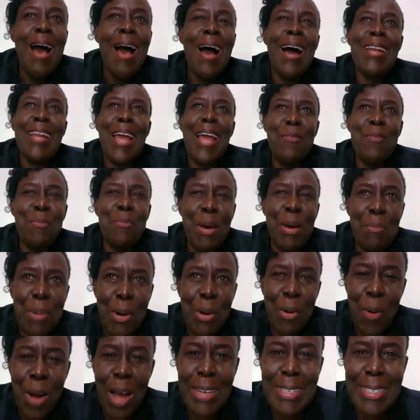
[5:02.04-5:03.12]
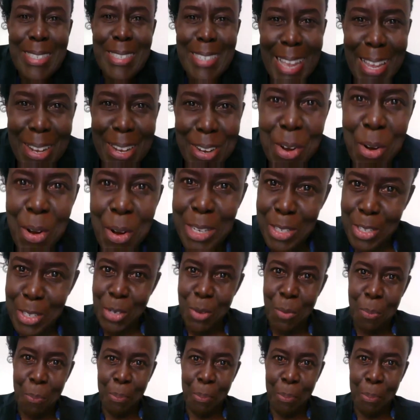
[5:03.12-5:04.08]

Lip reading: remember one day going to